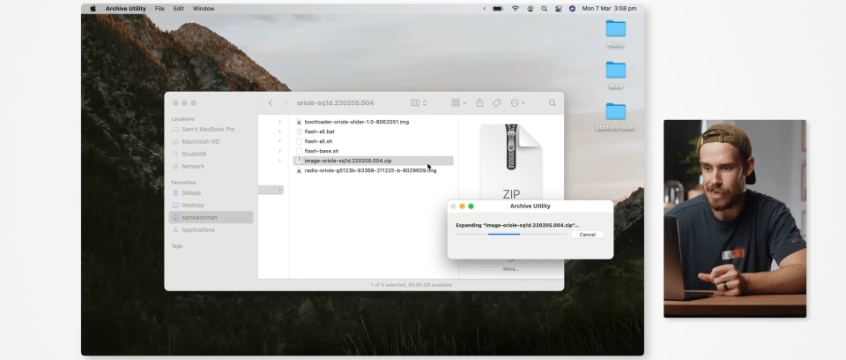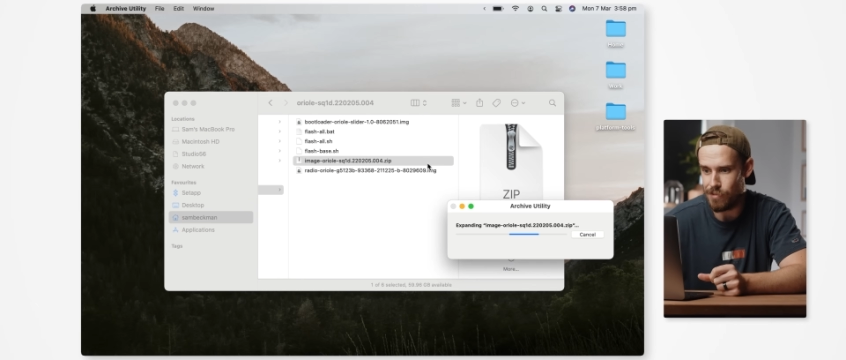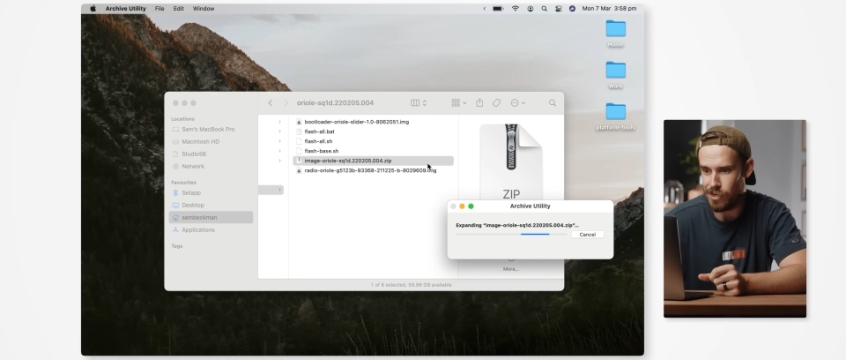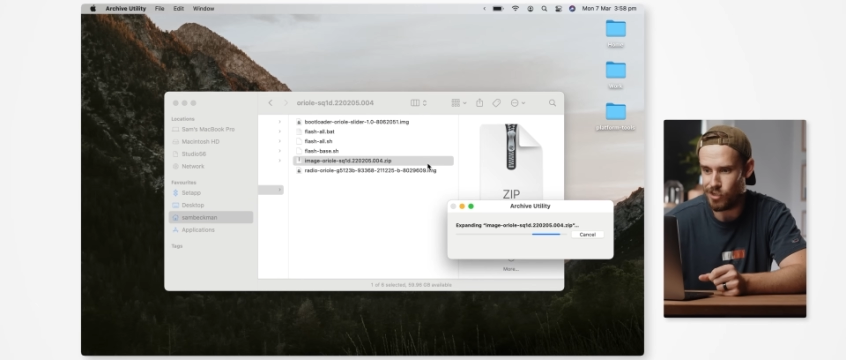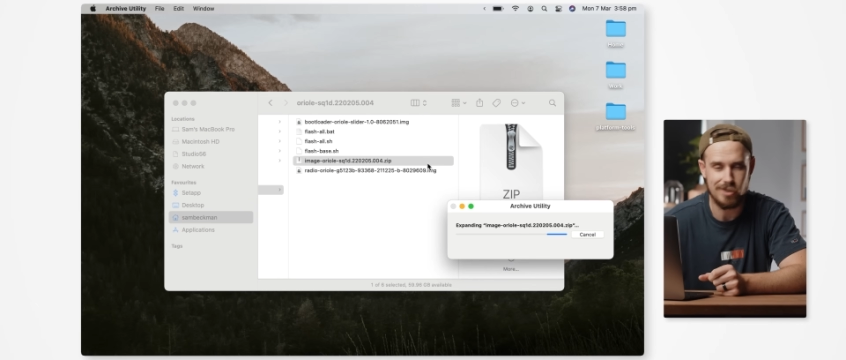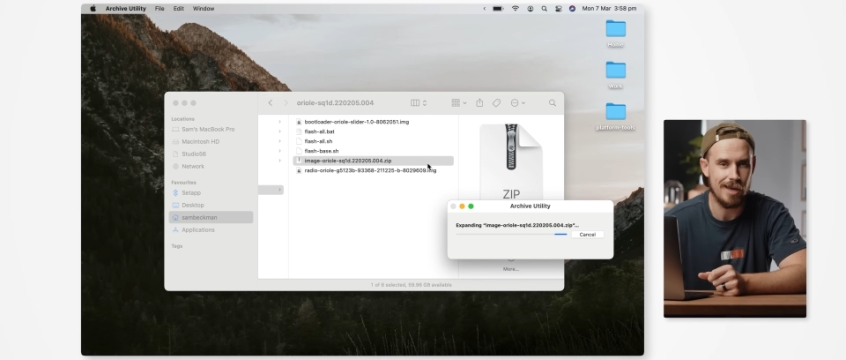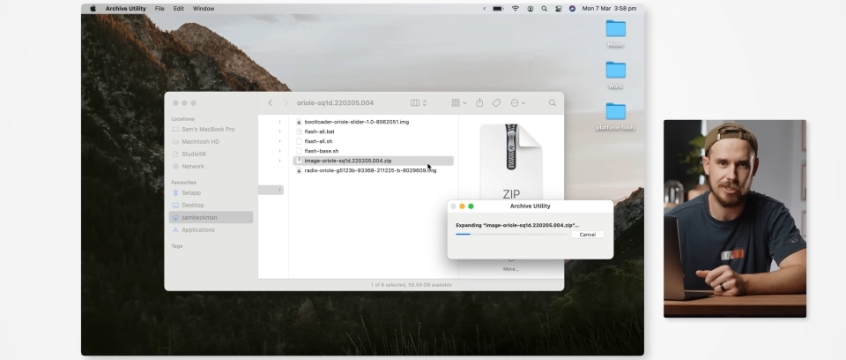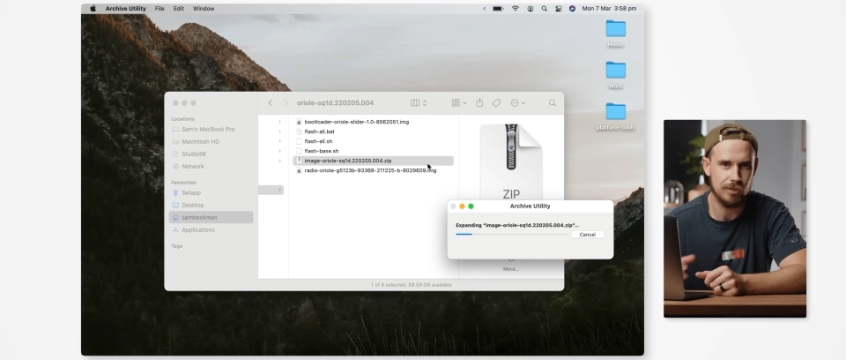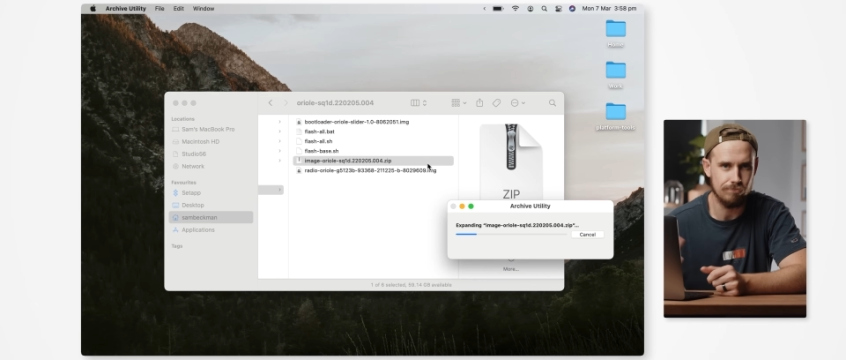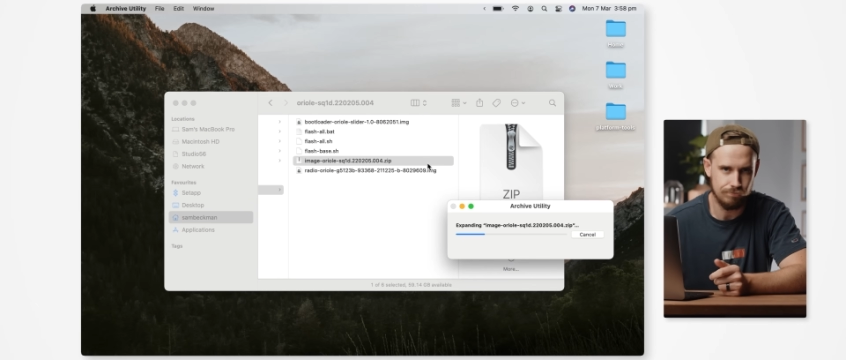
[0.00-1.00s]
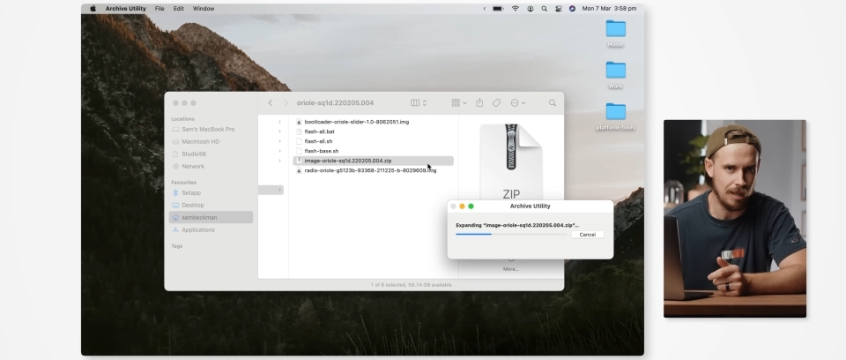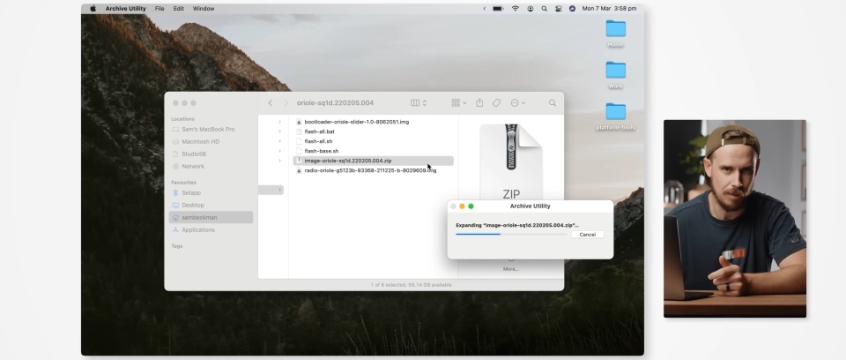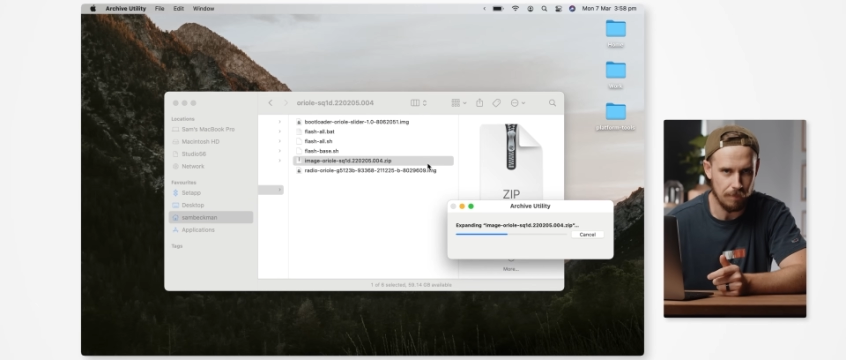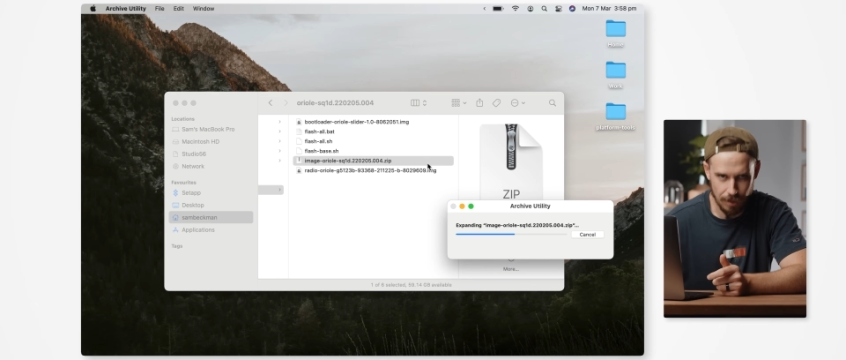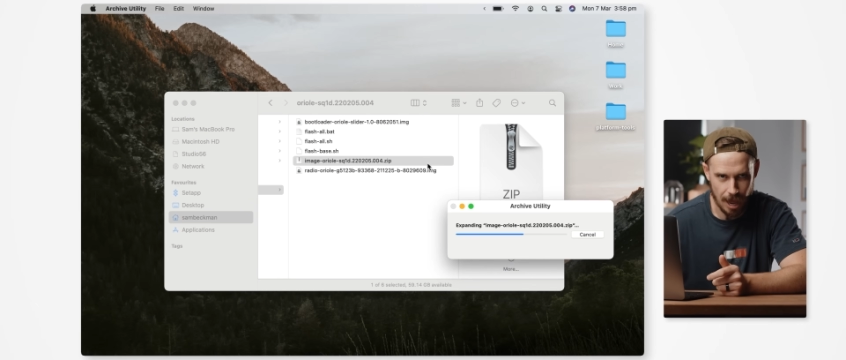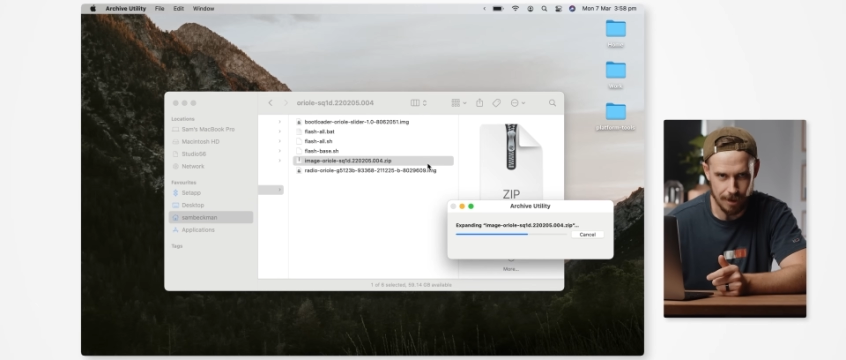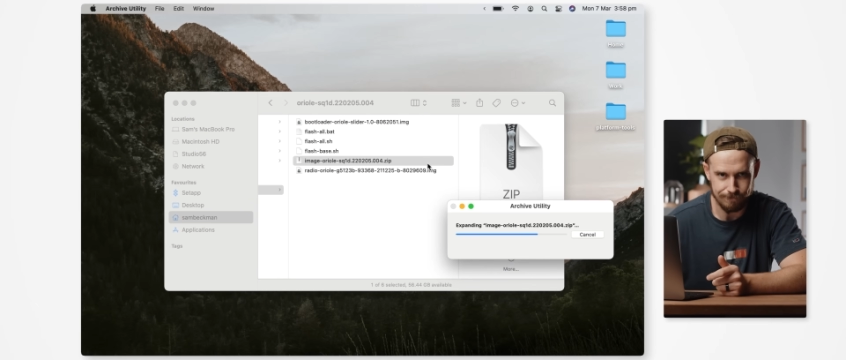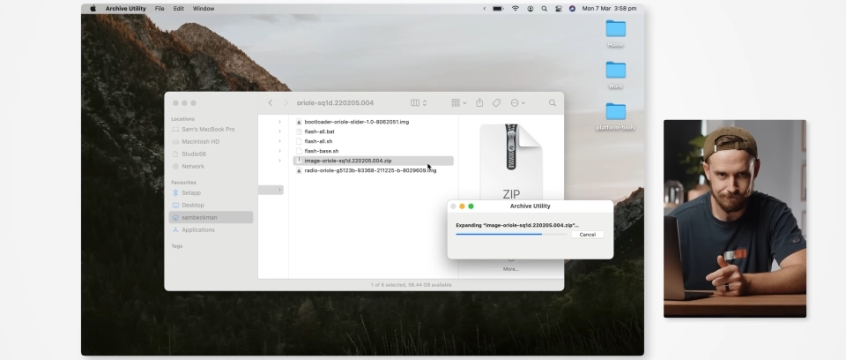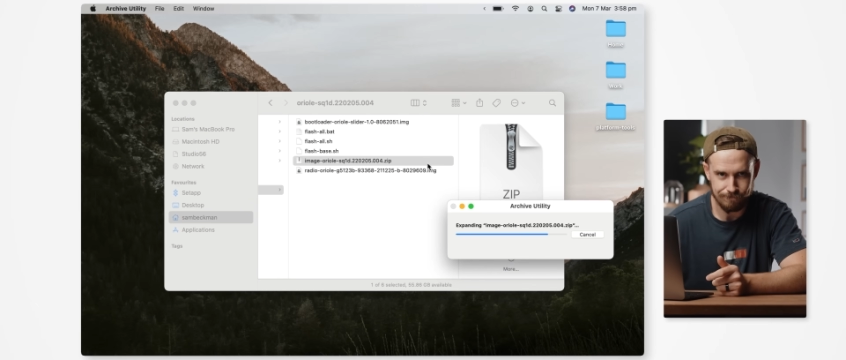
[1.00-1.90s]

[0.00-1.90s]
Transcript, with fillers: image dash blah, blah, blah.